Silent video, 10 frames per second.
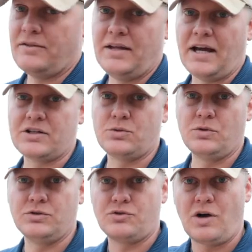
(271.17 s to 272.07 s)
the
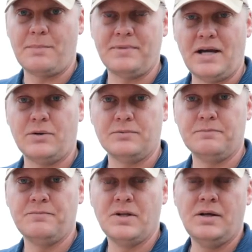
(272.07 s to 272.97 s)
actual drop
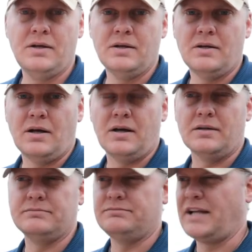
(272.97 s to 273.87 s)
down
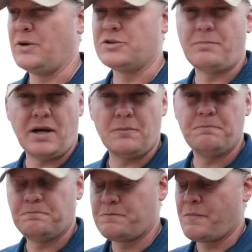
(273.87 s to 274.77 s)
uh, downspout.
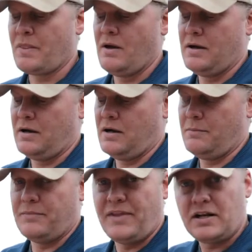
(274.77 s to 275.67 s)

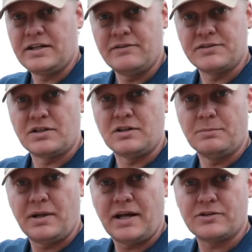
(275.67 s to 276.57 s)
Um, that'll give us a little
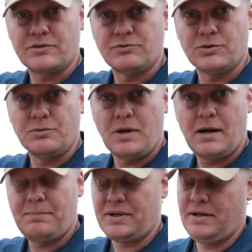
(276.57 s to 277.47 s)
bit extra room
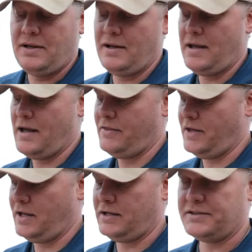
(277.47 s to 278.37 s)
up. And
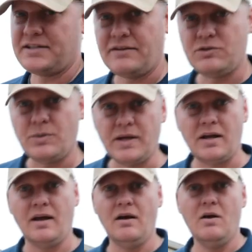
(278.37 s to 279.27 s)
then instead of
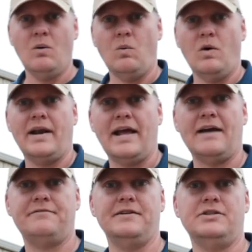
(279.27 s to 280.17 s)
doing one
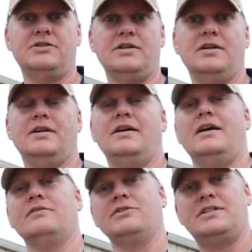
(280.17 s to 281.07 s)
half inch
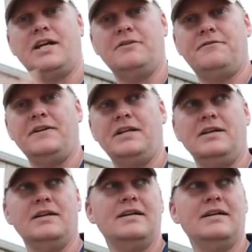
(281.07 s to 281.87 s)
every 10 feet,